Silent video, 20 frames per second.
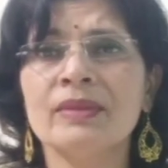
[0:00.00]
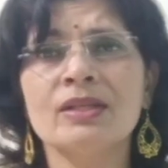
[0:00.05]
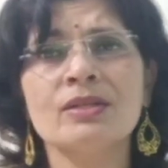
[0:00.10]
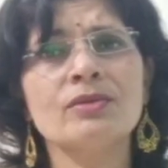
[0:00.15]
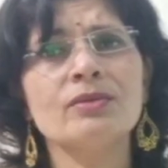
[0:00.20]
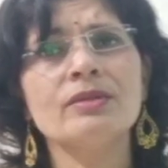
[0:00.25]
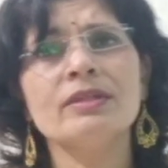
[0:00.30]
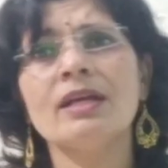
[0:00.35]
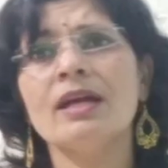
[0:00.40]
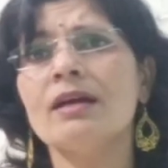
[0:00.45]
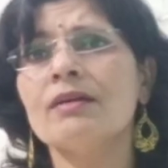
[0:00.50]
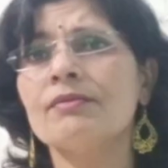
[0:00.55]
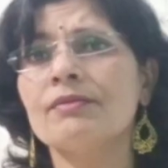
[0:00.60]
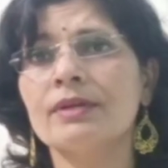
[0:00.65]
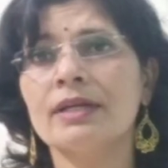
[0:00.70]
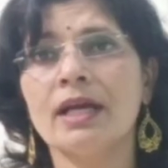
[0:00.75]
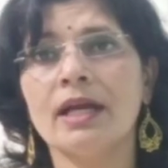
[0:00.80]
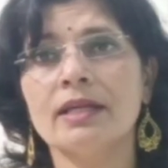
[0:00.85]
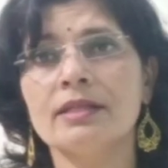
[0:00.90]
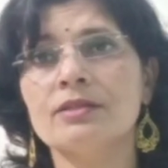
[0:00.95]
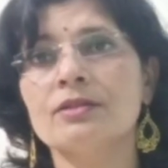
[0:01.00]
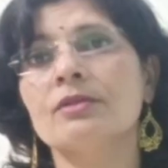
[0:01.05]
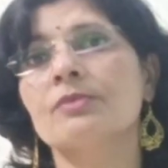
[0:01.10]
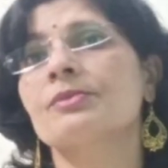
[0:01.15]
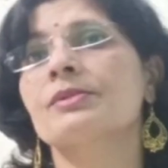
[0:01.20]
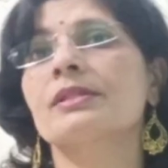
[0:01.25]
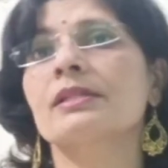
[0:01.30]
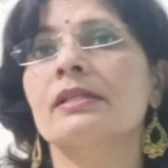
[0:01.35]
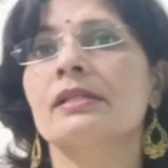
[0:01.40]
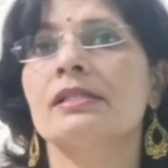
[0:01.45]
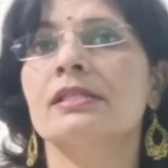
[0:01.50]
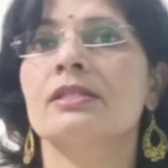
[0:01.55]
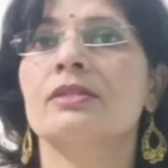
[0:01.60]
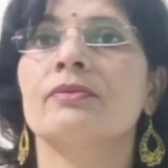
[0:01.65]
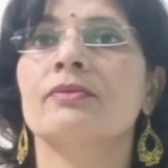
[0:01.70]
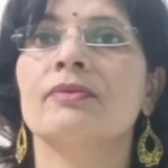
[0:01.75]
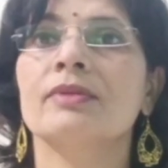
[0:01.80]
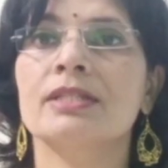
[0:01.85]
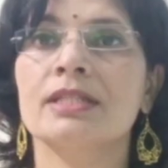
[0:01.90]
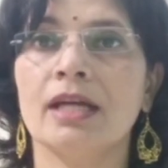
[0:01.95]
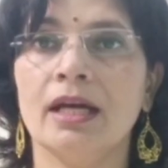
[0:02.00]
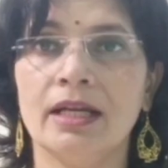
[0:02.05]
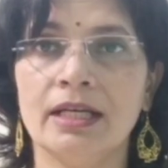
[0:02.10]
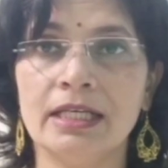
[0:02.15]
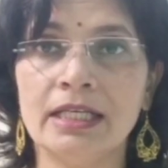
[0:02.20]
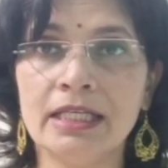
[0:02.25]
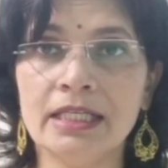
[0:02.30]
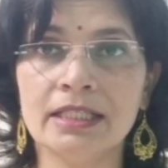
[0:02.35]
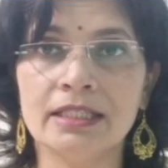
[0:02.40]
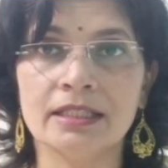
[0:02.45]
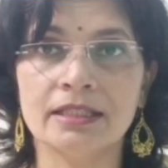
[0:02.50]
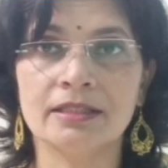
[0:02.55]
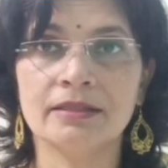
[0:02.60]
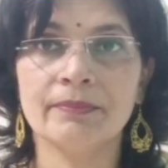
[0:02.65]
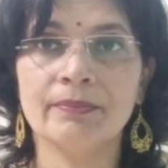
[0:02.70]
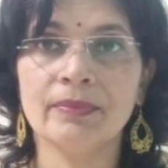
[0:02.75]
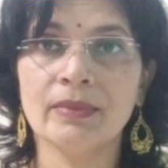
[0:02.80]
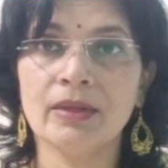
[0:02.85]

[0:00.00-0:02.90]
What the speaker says: So there are a variety of skills which are needed.